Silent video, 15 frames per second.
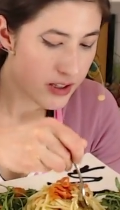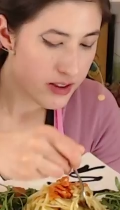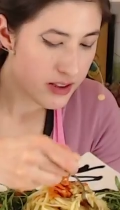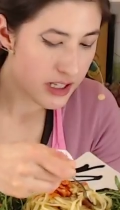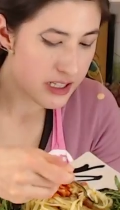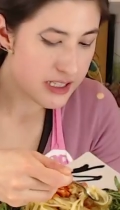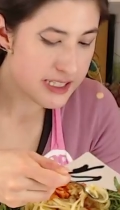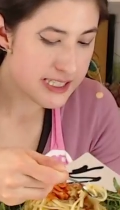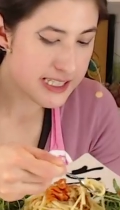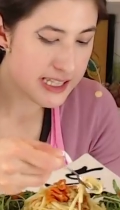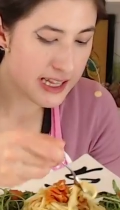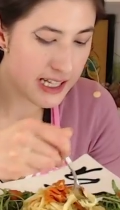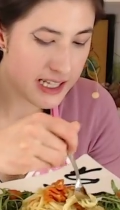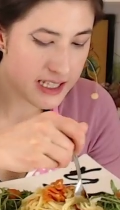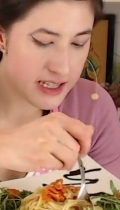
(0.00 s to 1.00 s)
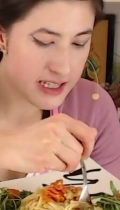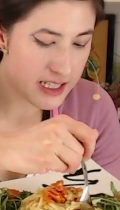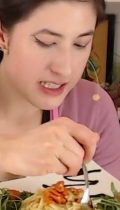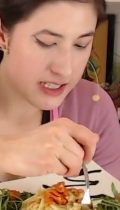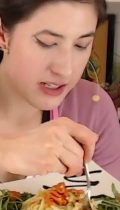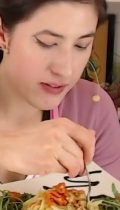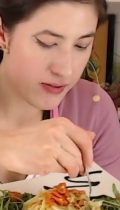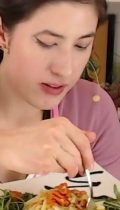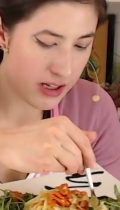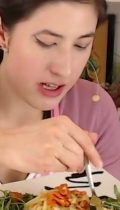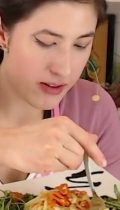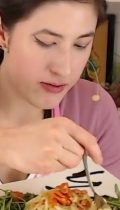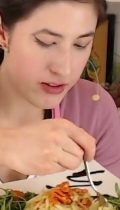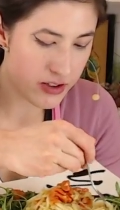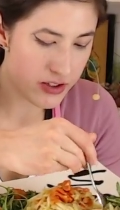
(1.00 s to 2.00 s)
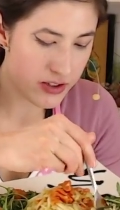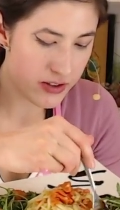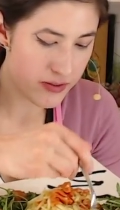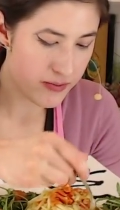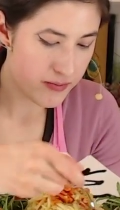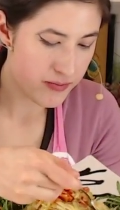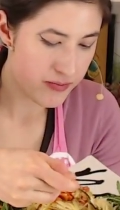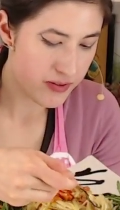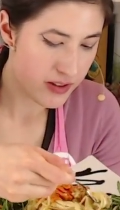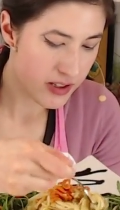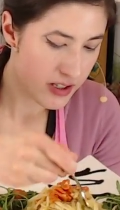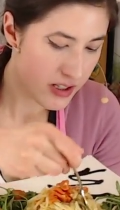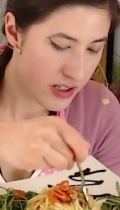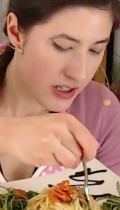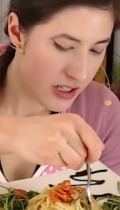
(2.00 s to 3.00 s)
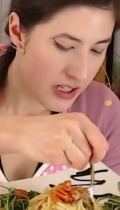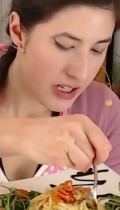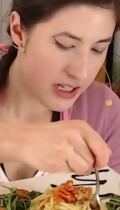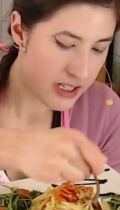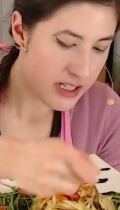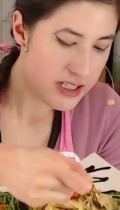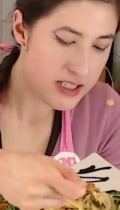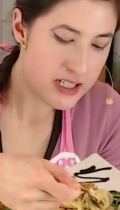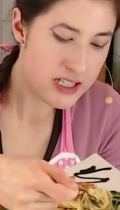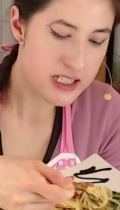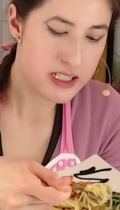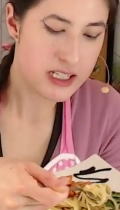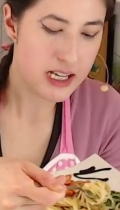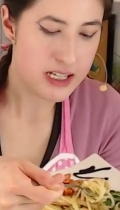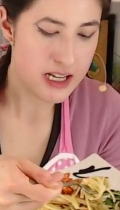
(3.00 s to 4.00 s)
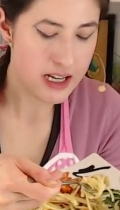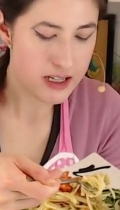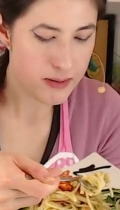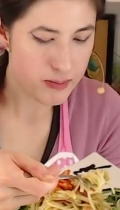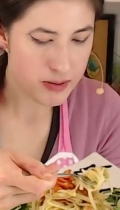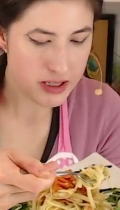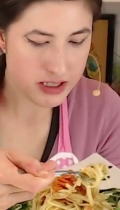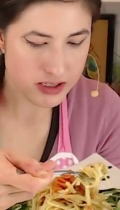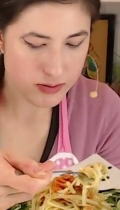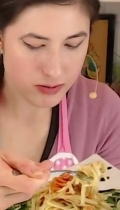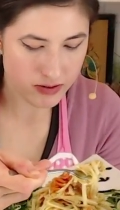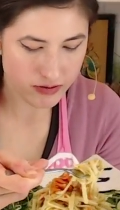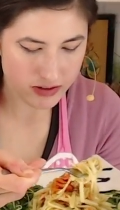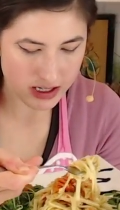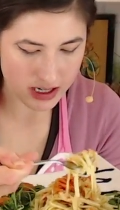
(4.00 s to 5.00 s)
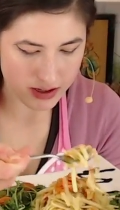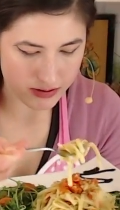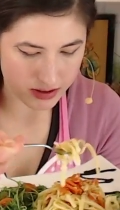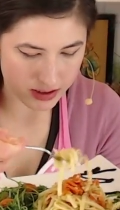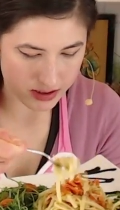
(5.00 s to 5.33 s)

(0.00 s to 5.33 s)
Then a slight nutty flavor. And I didn't get any peas with carrot,